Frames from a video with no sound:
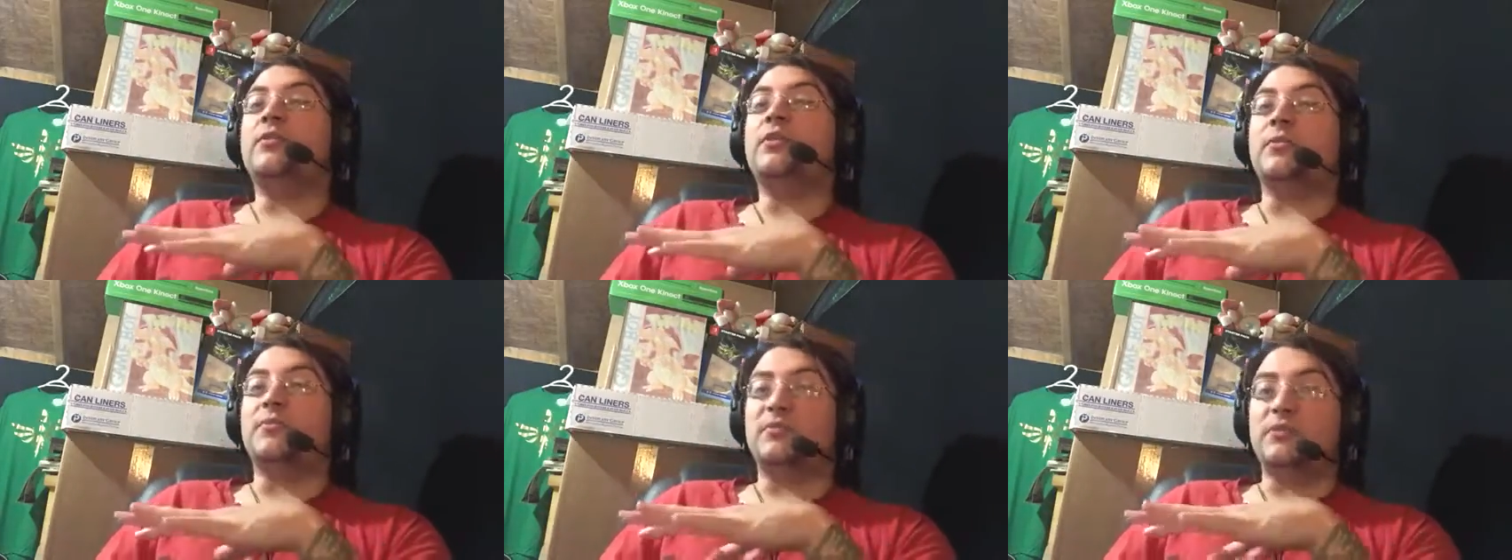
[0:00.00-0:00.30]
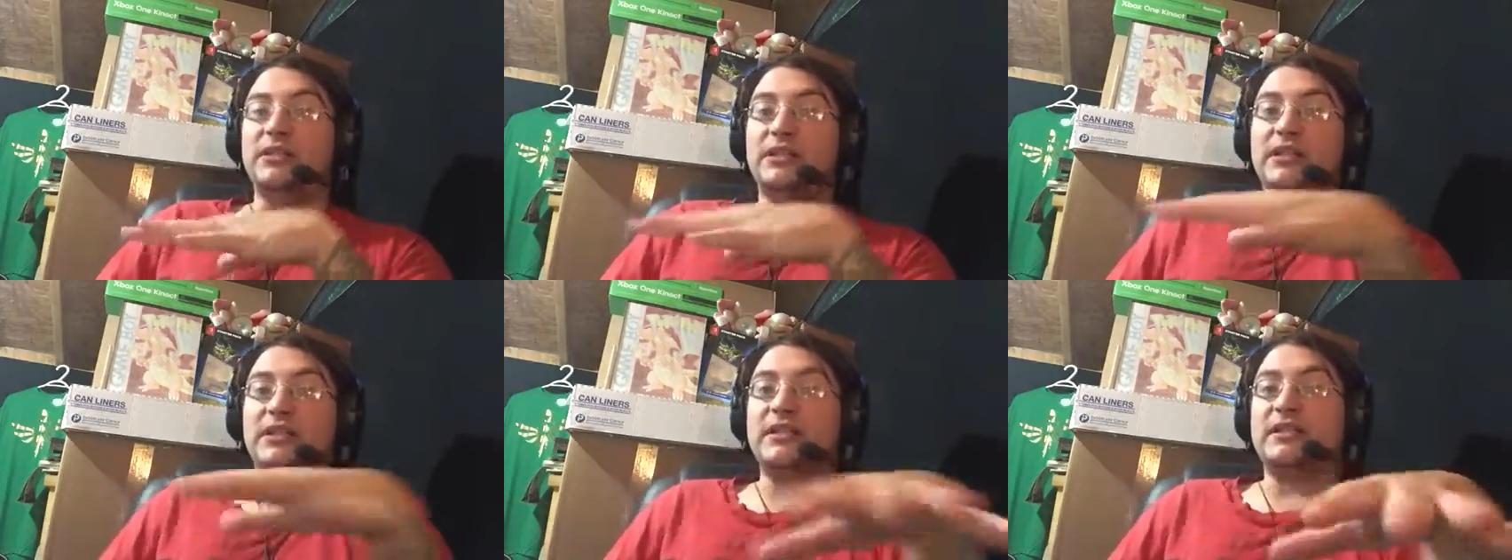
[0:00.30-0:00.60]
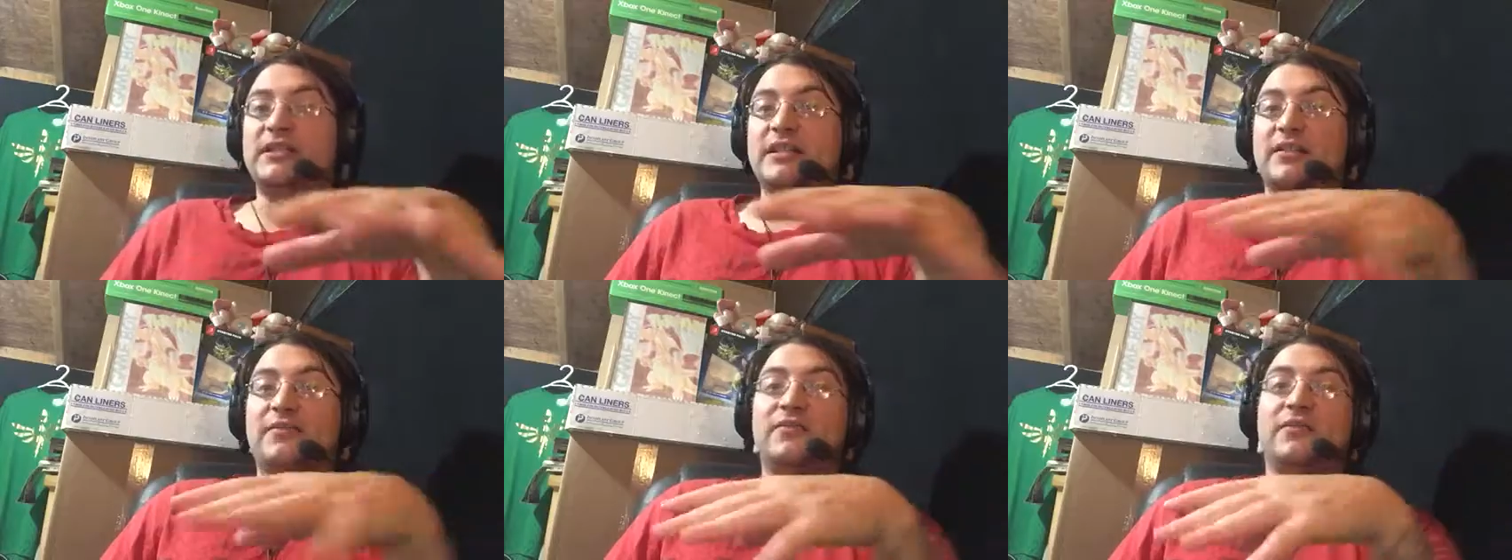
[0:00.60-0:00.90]
completely
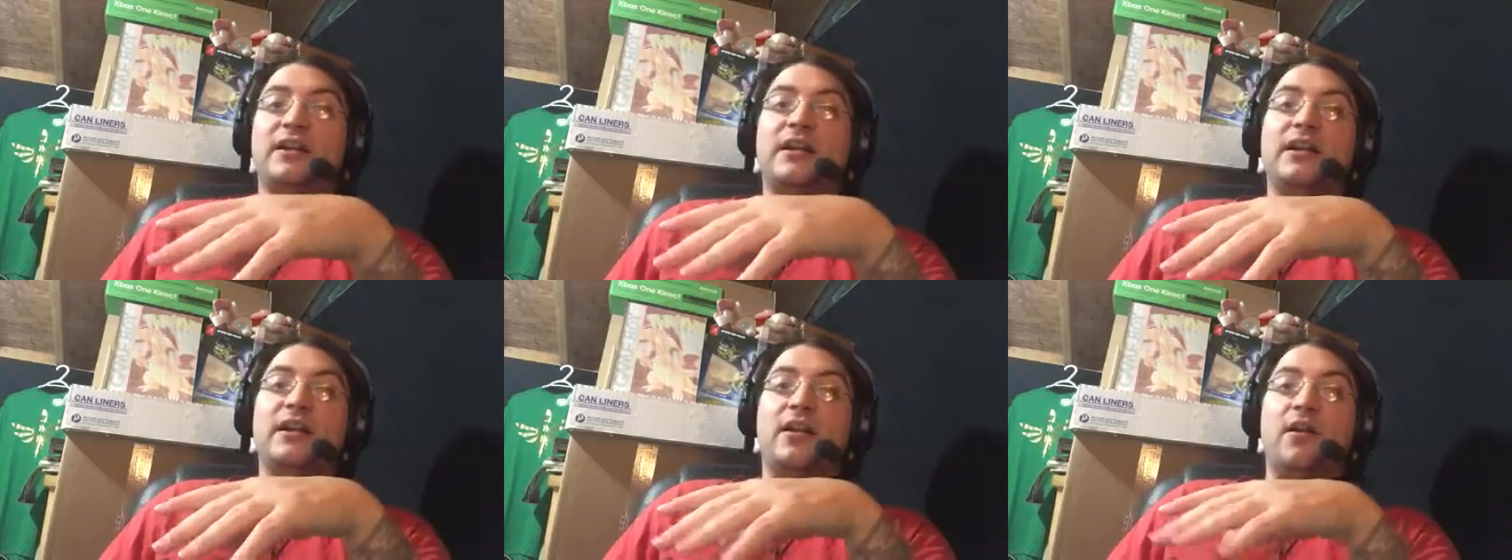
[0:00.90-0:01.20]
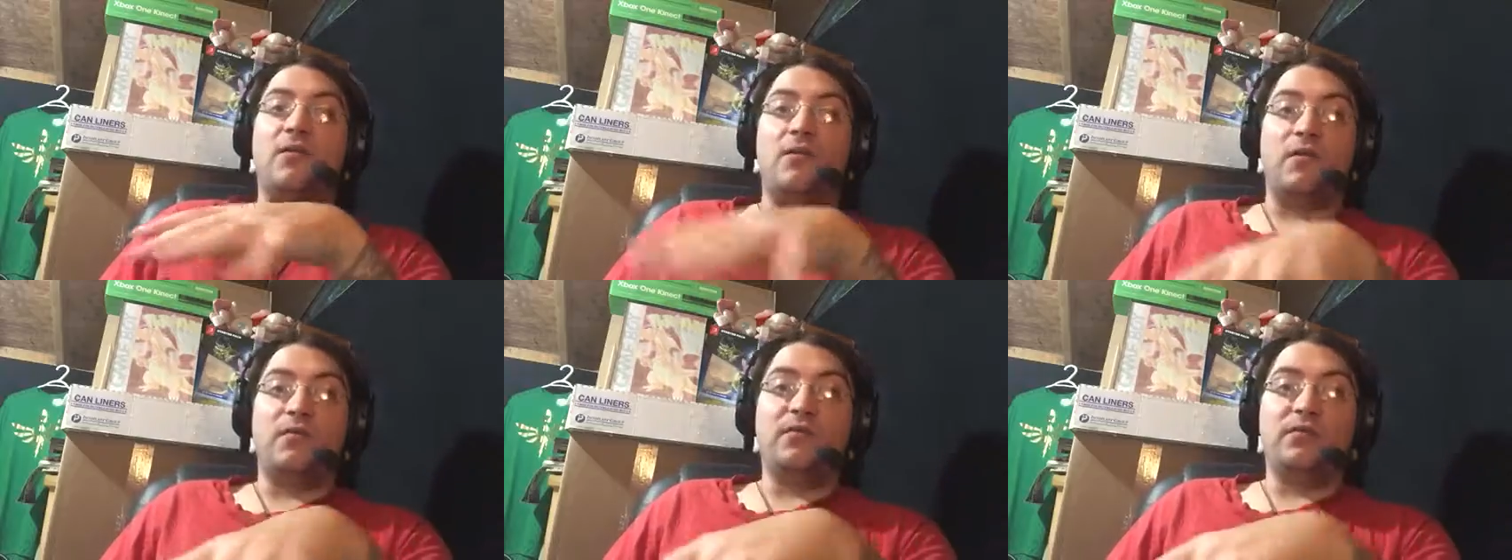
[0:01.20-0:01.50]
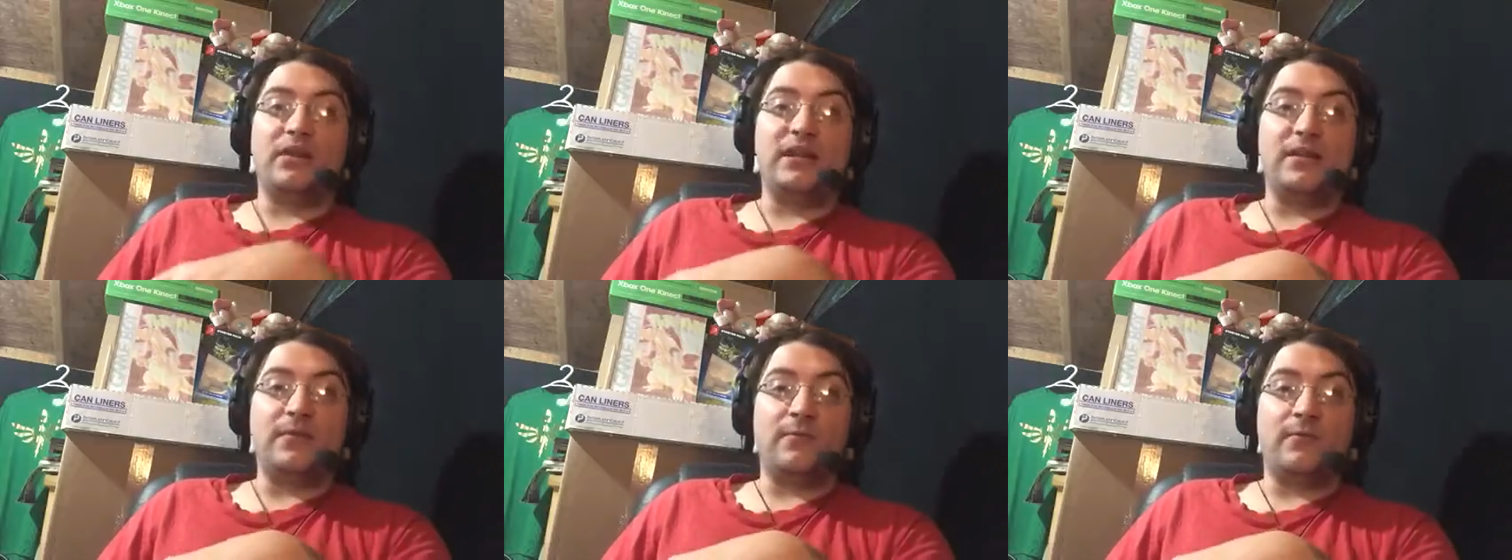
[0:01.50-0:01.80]
different, and
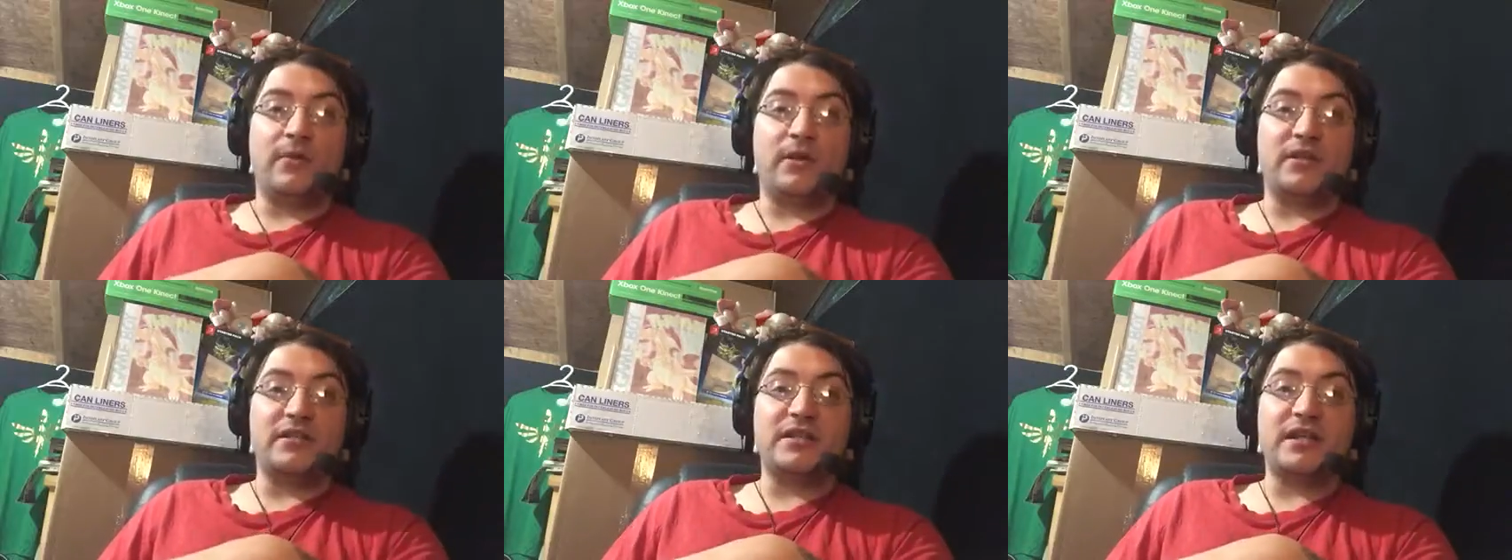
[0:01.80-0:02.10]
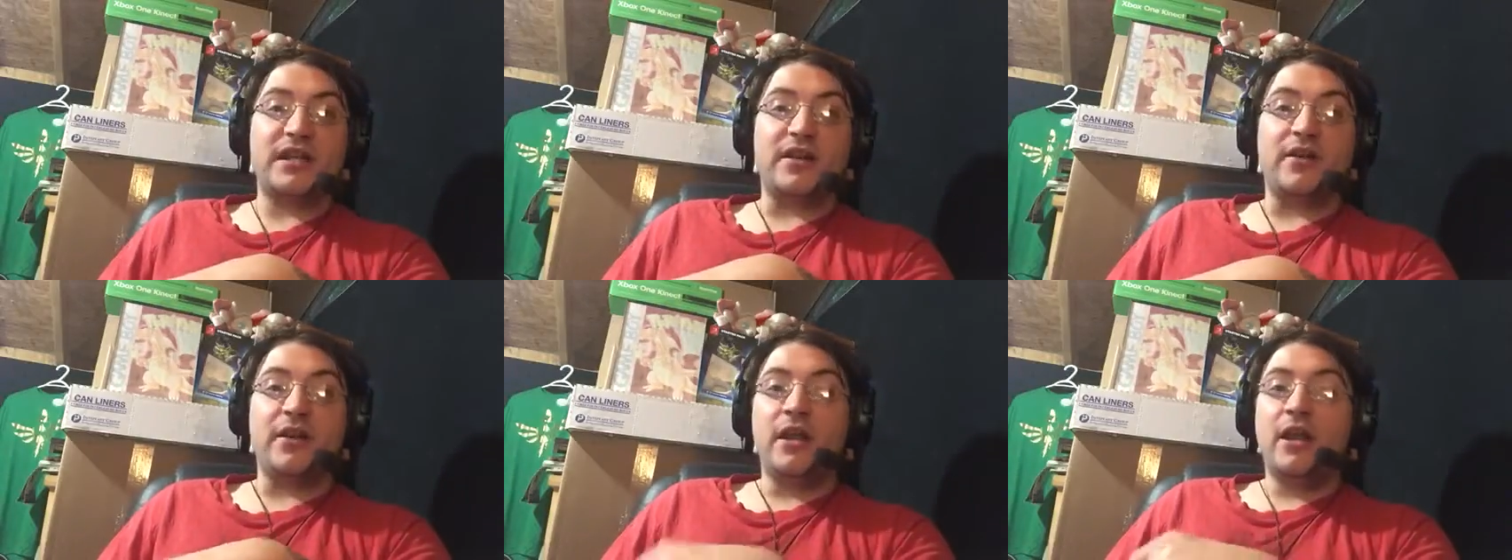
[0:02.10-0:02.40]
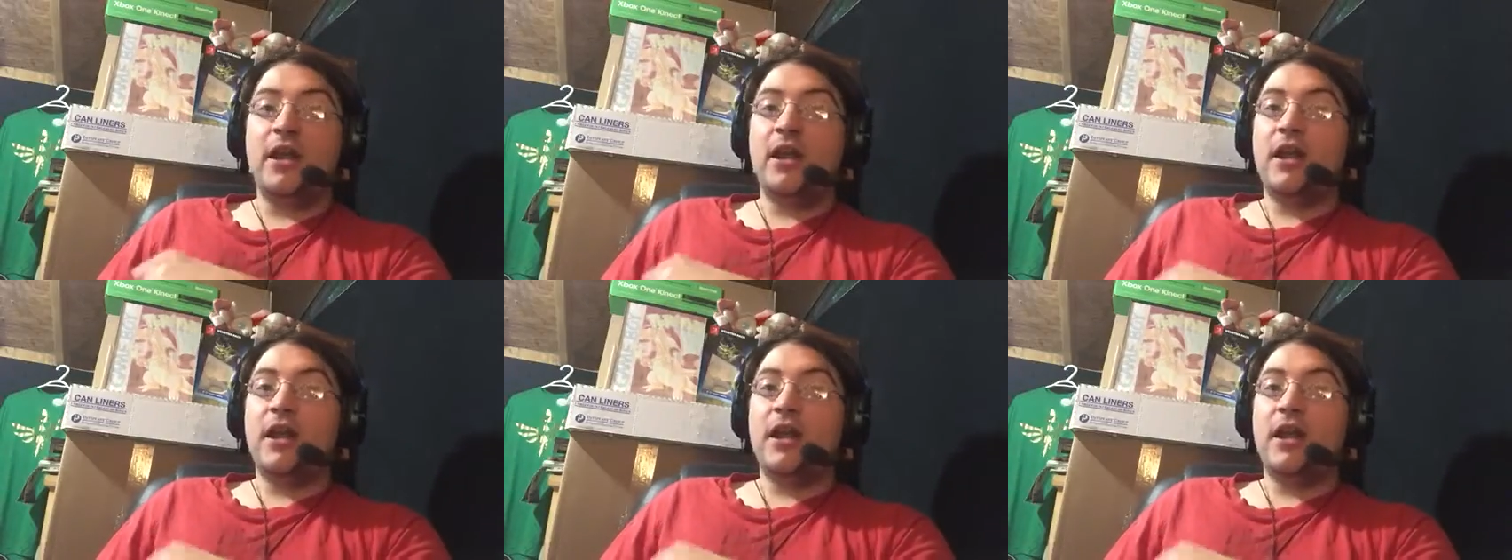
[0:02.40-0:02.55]
hopefully it works out.